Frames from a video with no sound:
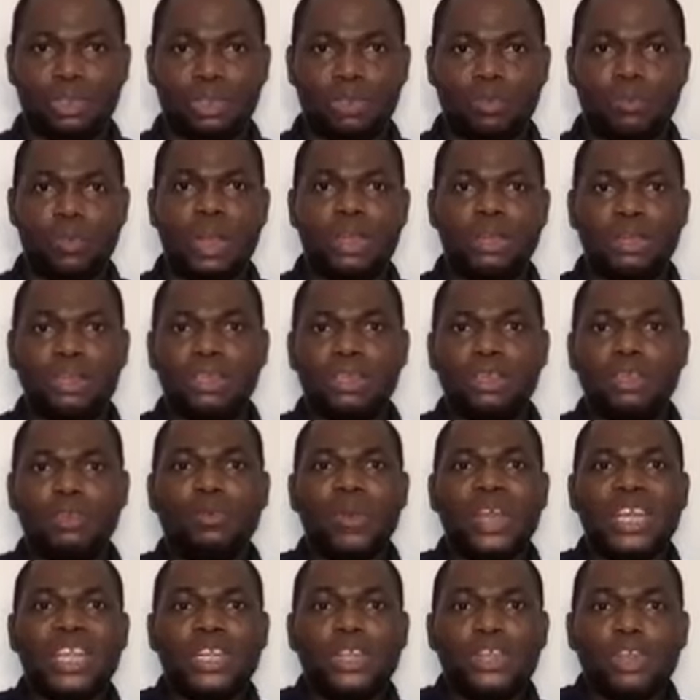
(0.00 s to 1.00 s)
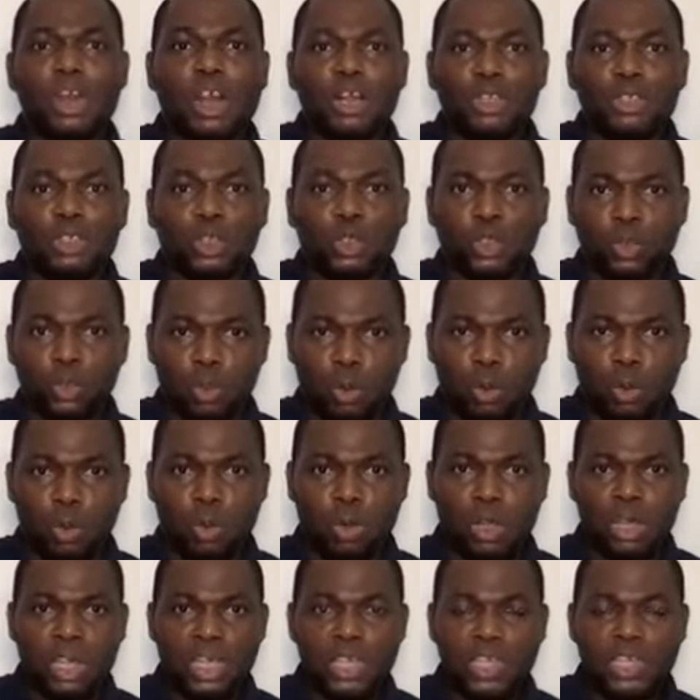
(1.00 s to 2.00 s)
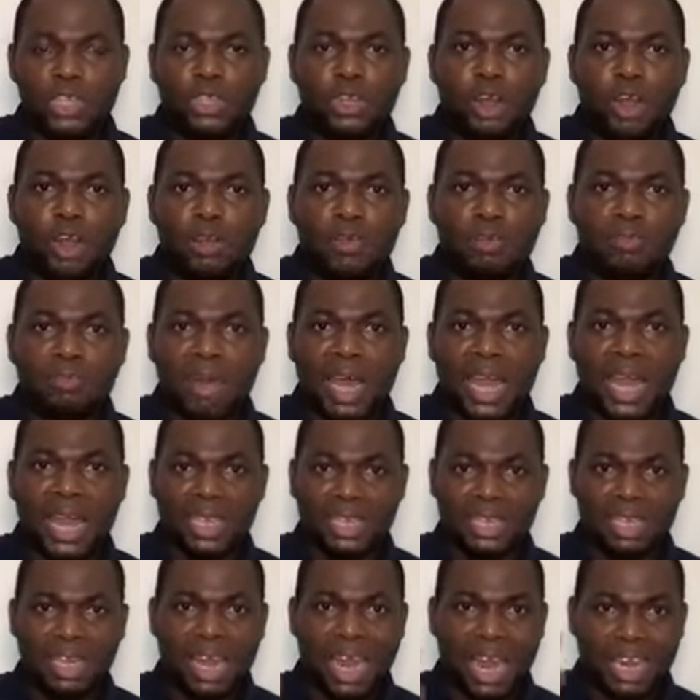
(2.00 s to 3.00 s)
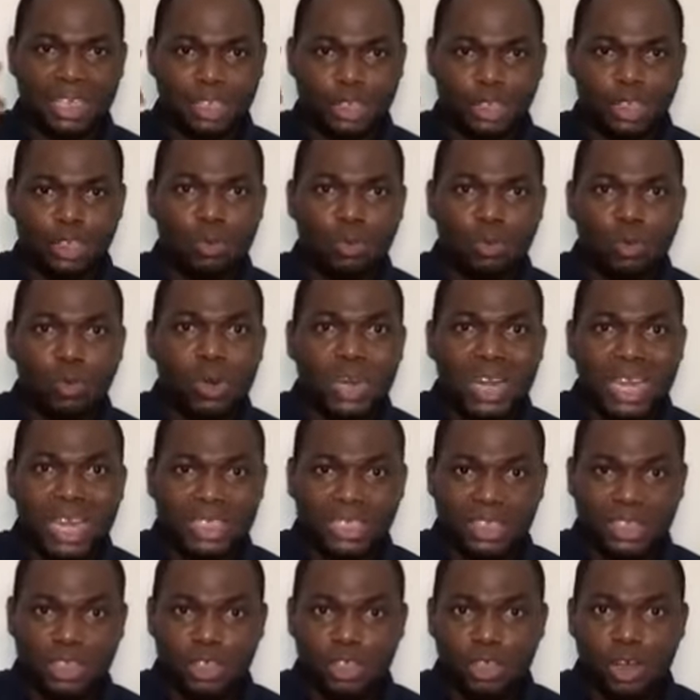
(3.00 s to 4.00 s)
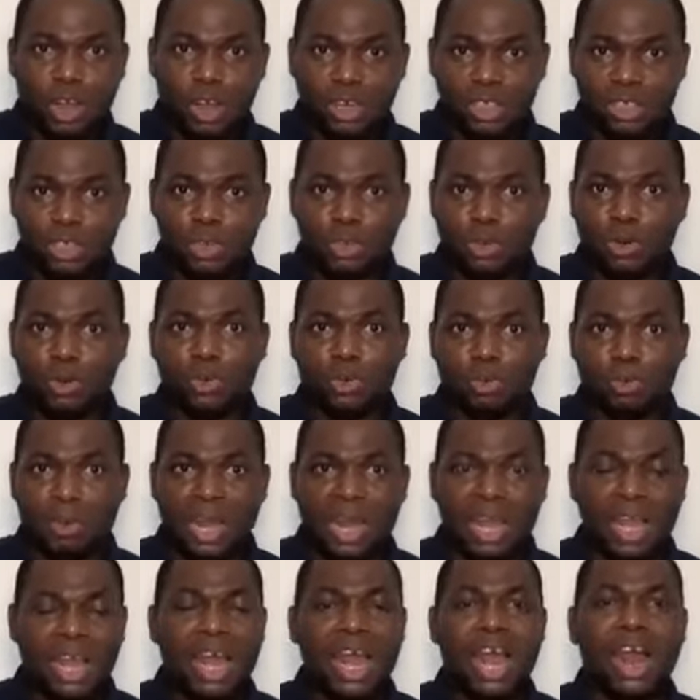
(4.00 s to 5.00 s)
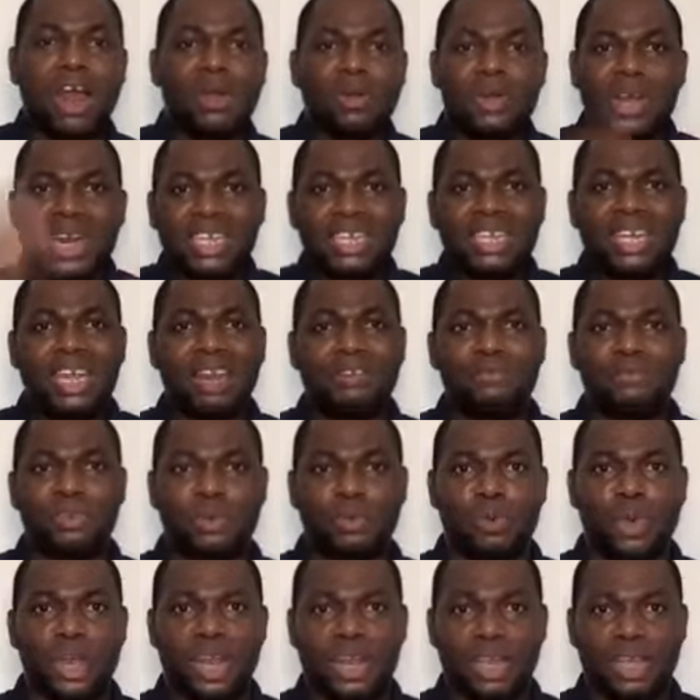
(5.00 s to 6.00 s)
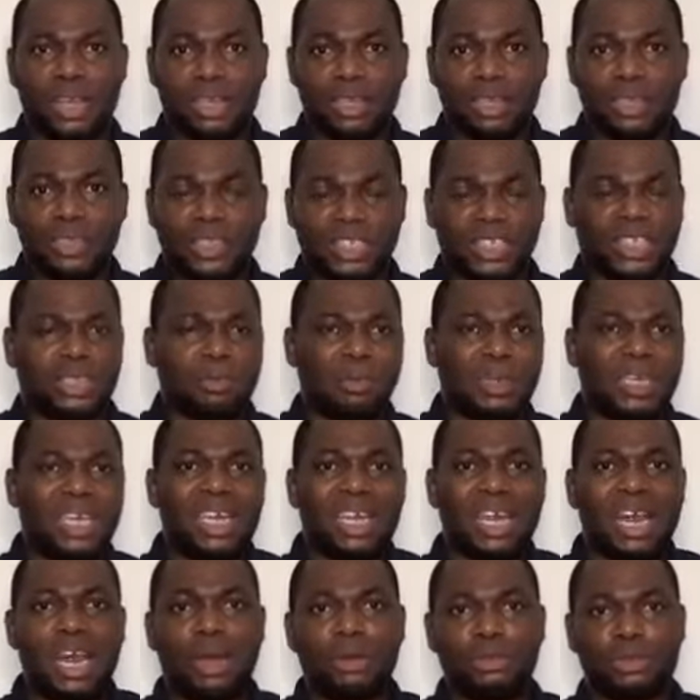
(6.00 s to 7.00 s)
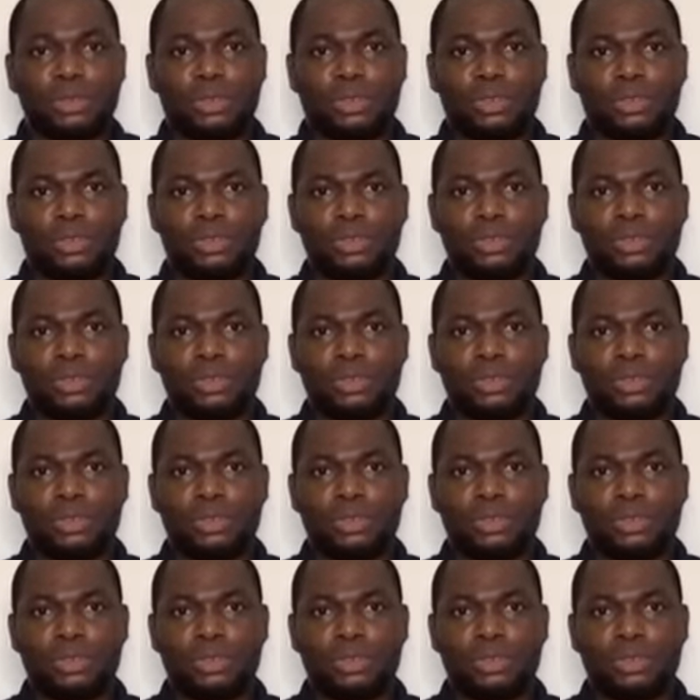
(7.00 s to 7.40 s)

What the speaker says: When young soul, young mind, articulate young Yoruba are already everywhere, speaking out.